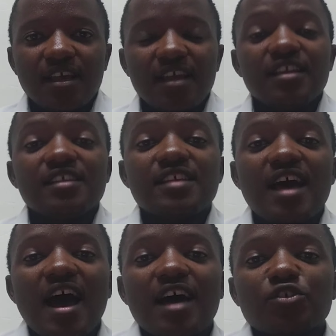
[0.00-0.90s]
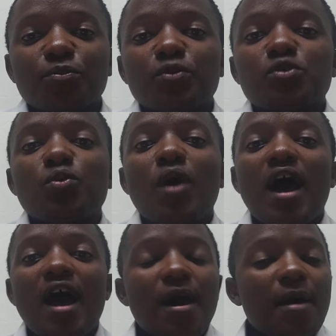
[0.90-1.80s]
It is as opposed to
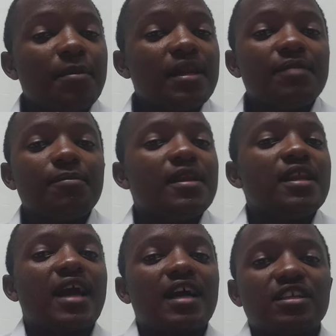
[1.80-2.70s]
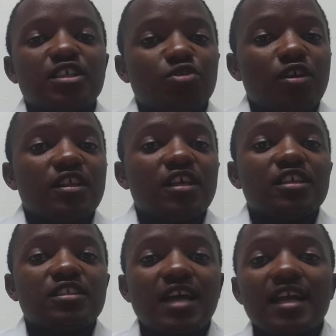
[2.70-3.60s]
many countries where
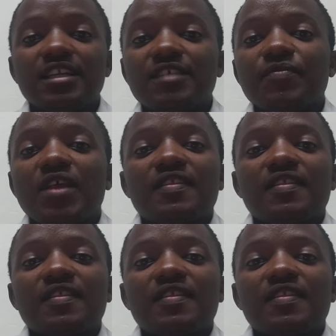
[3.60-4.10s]
they study,